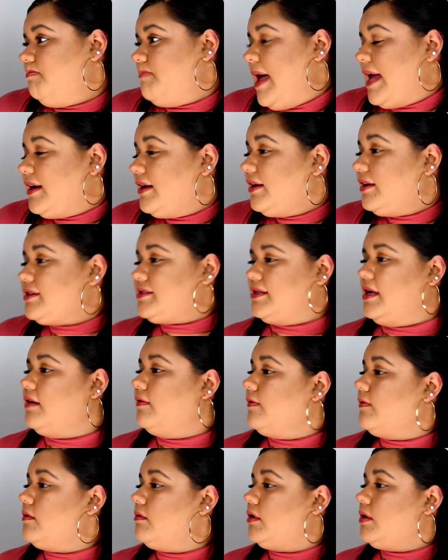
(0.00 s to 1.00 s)
better
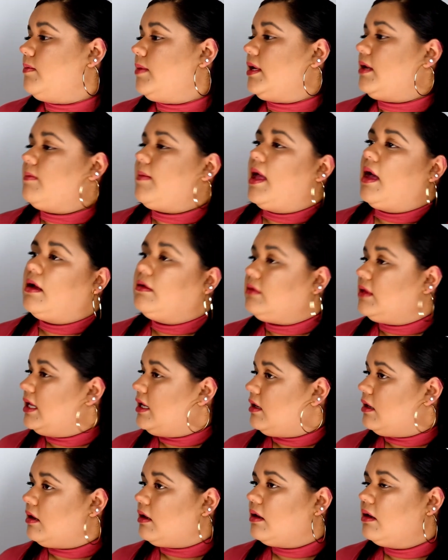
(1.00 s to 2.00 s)
yourself, if you want to become
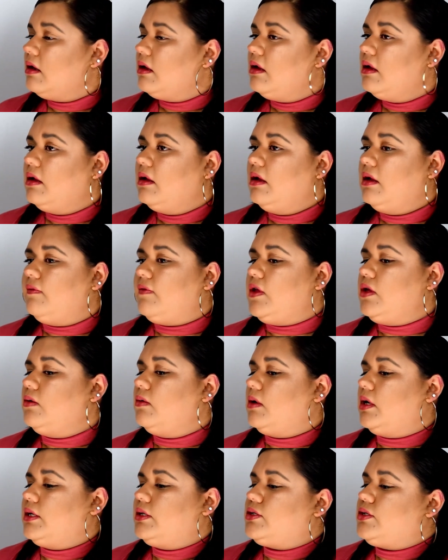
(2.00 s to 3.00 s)
healthier, if you
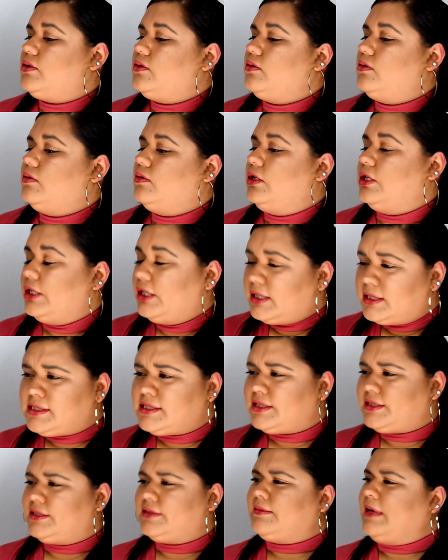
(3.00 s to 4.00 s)
want to look a
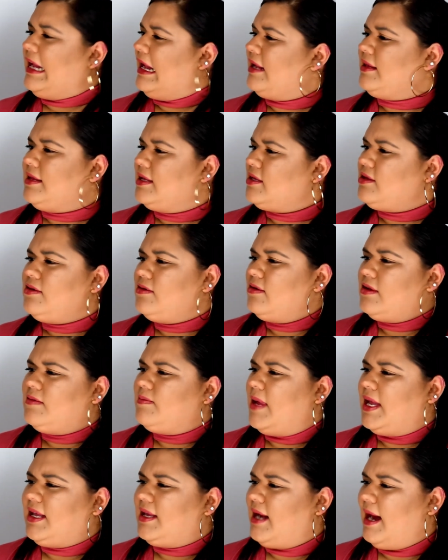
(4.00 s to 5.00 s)
certain way, I think you can
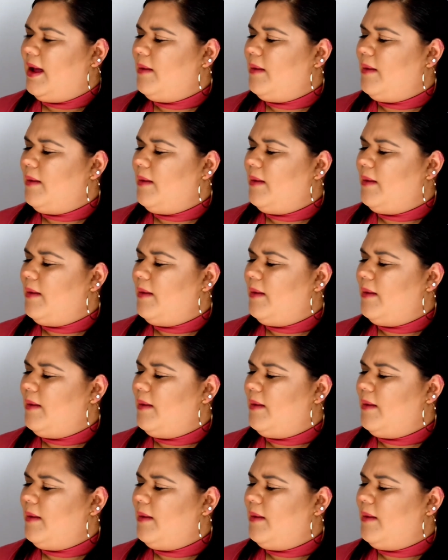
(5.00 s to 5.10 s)
make it